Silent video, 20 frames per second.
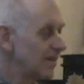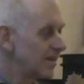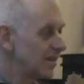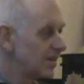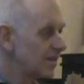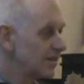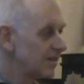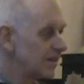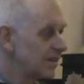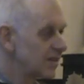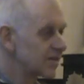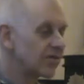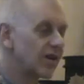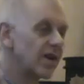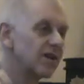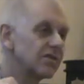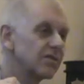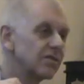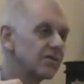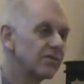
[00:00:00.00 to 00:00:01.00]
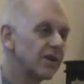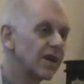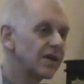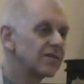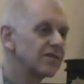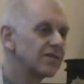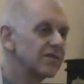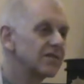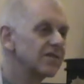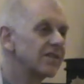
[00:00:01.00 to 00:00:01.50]
And as far as I know,
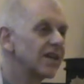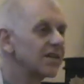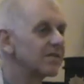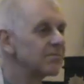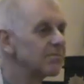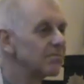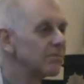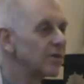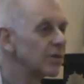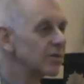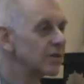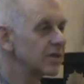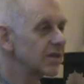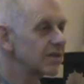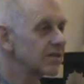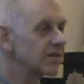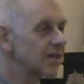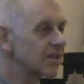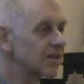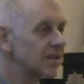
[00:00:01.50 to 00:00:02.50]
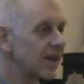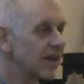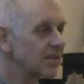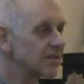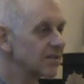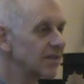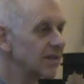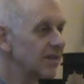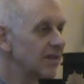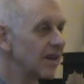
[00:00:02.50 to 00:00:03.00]
actually, isn't that most insects
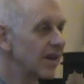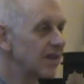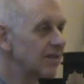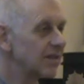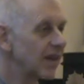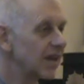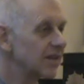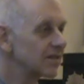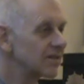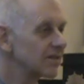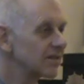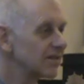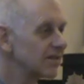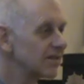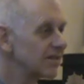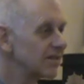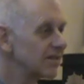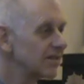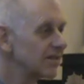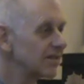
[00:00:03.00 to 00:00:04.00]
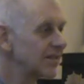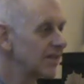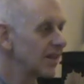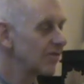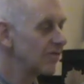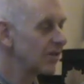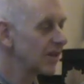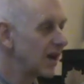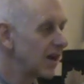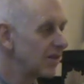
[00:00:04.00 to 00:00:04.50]
actually like that?
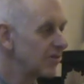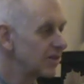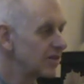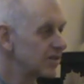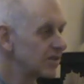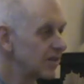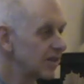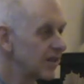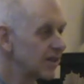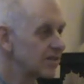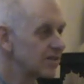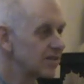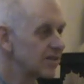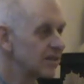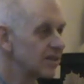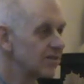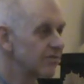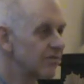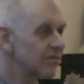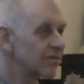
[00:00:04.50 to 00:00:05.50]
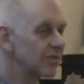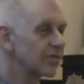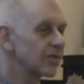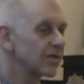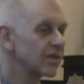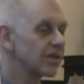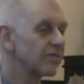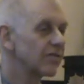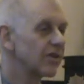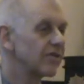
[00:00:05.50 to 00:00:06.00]
Have a larvae stage, then they
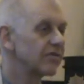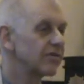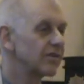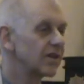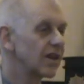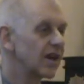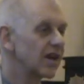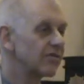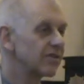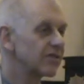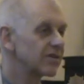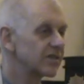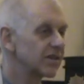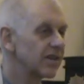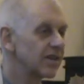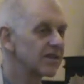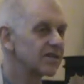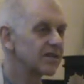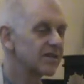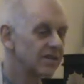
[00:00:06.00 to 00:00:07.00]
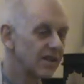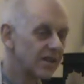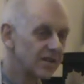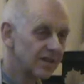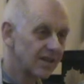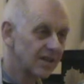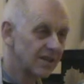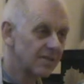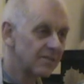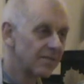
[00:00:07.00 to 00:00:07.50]
give off the larvae stage, then
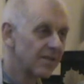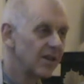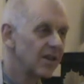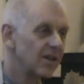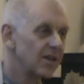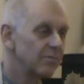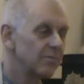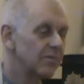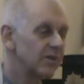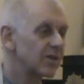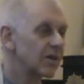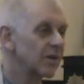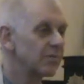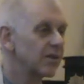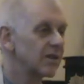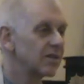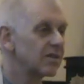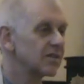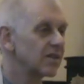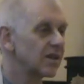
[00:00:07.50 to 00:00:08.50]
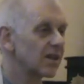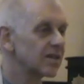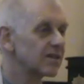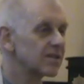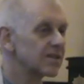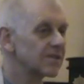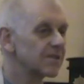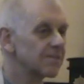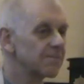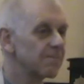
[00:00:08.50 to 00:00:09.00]
they become
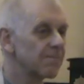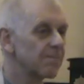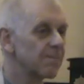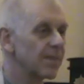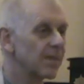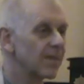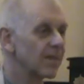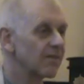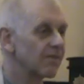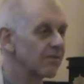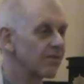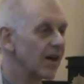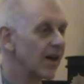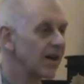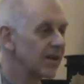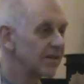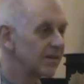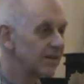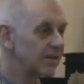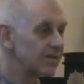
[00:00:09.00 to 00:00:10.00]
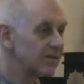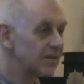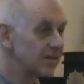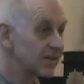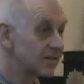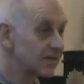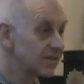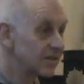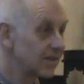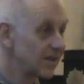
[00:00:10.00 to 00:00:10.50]
insects, flying
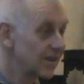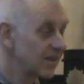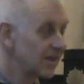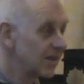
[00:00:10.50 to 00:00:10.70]
insects.